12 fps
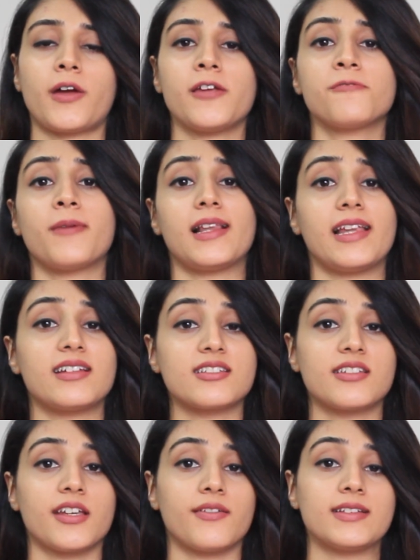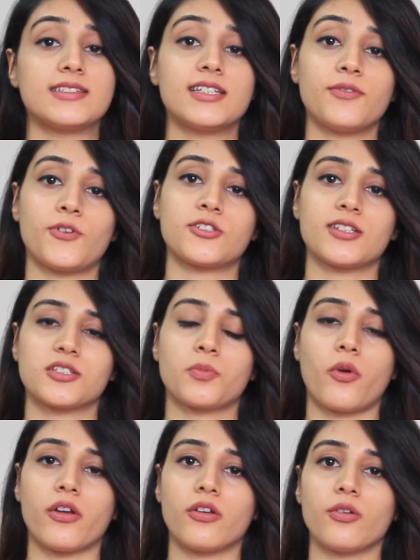My latest A1c was
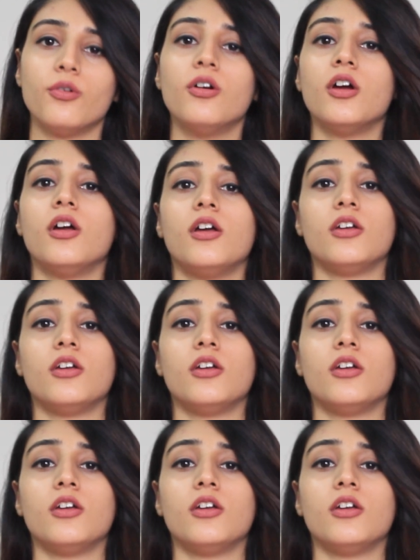6.2.